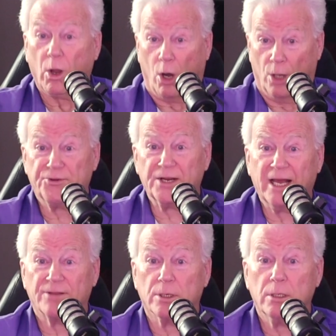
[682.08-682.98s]
all
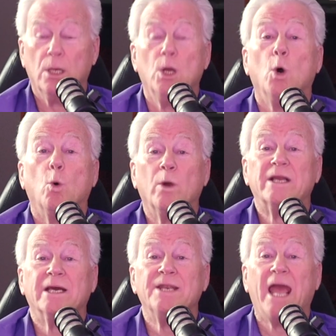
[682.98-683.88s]
together, we
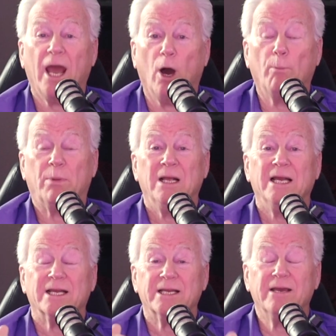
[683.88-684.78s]
can help
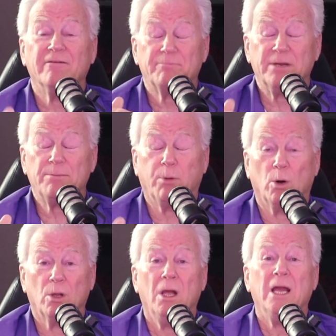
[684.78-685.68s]
give people